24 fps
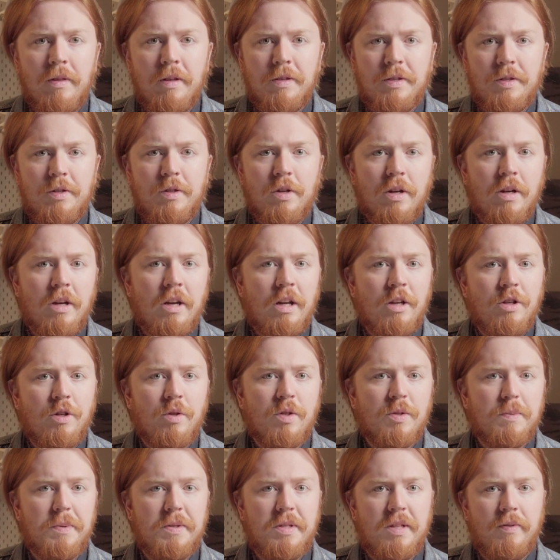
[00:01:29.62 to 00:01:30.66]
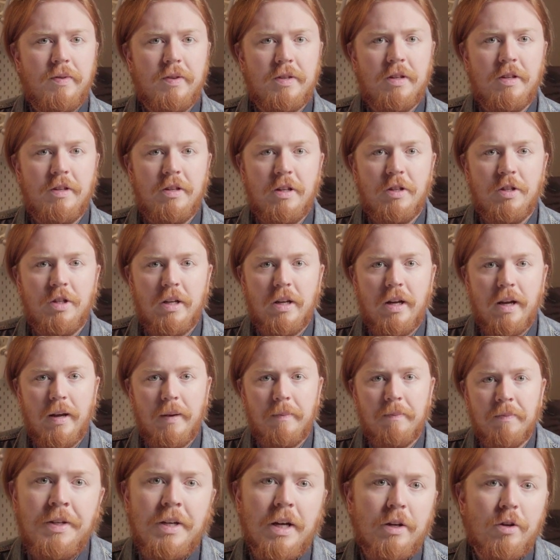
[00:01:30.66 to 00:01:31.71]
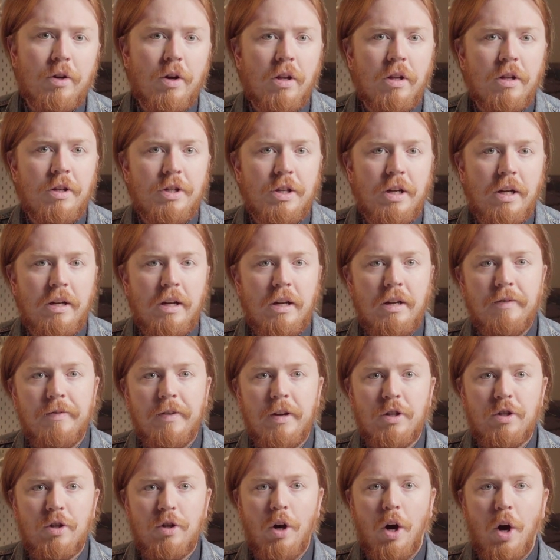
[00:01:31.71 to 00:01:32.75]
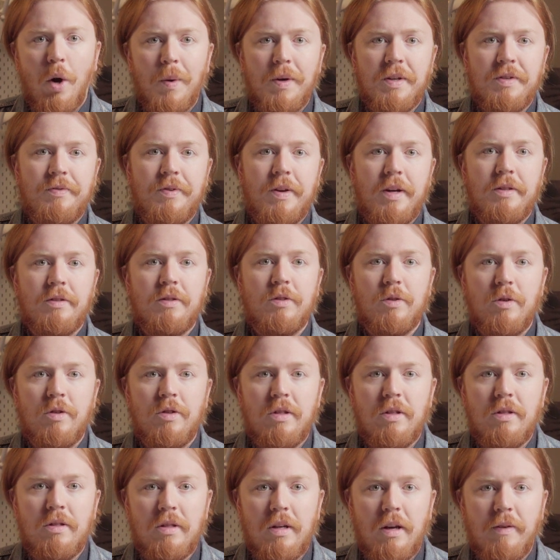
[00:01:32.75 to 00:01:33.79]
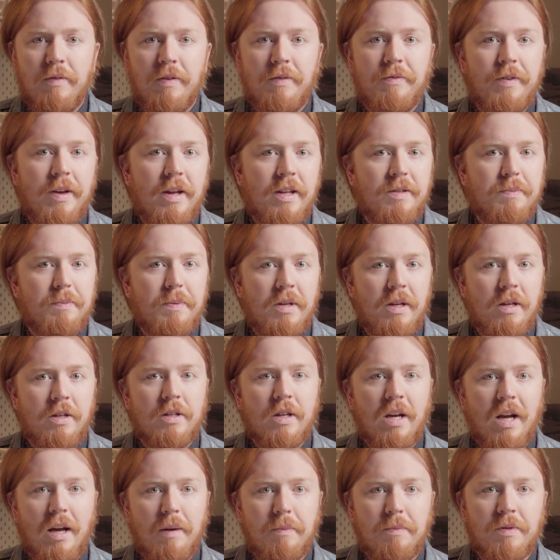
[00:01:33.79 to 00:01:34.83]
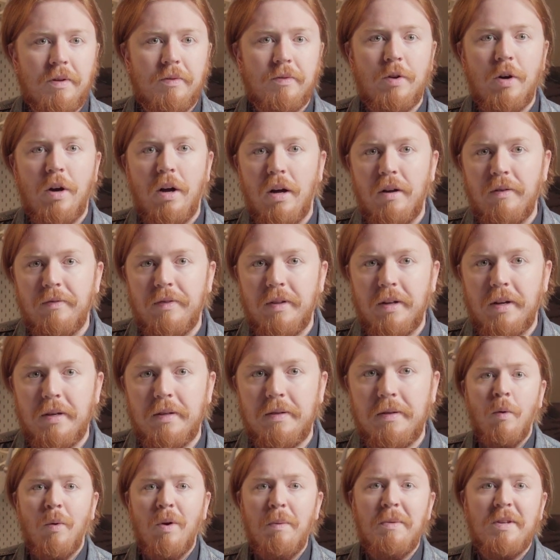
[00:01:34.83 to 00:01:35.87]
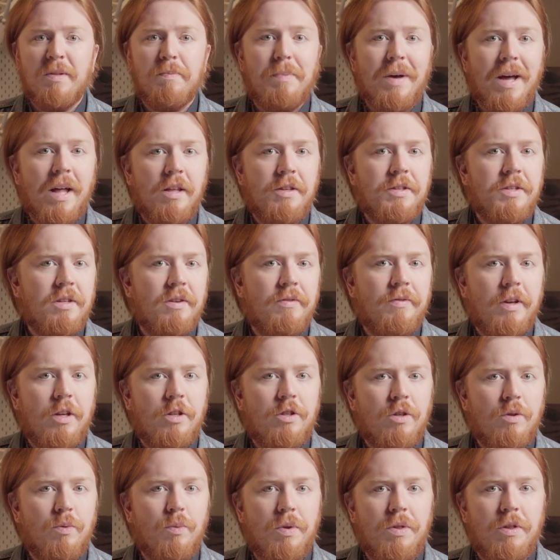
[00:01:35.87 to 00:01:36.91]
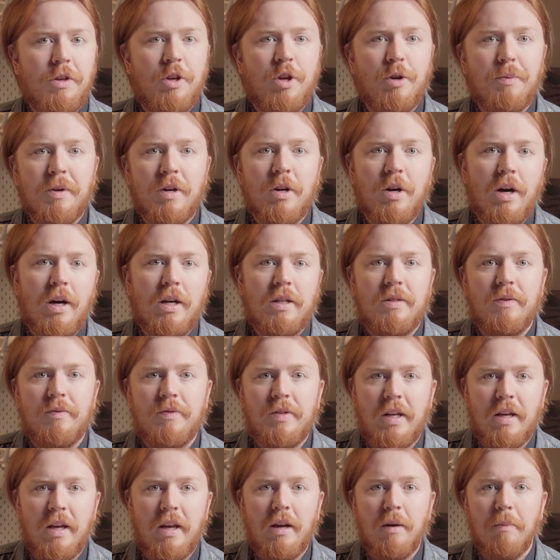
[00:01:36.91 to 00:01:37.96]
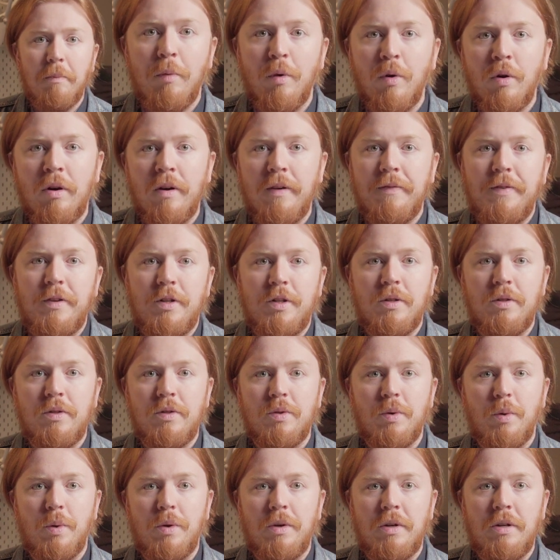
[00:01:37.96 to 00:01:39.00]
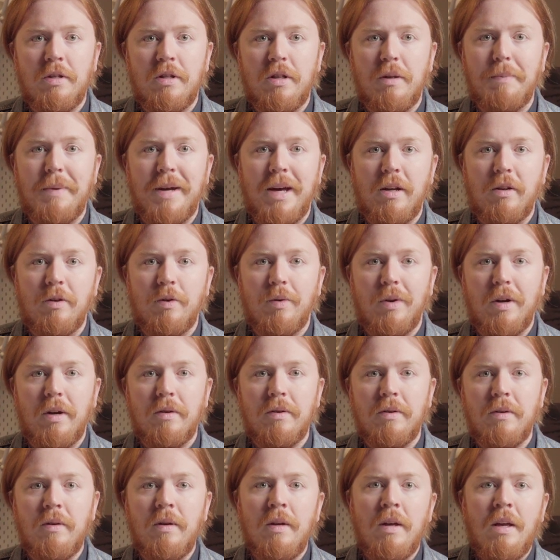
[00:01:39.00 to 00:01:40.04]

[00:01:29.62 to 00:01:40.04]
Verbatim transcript: This is not an issue specific to DJI. Technology and innovation always find surges of advancement in times of conflict. We must balance innovation with the human cost of taking a more efficient sword into the battleground,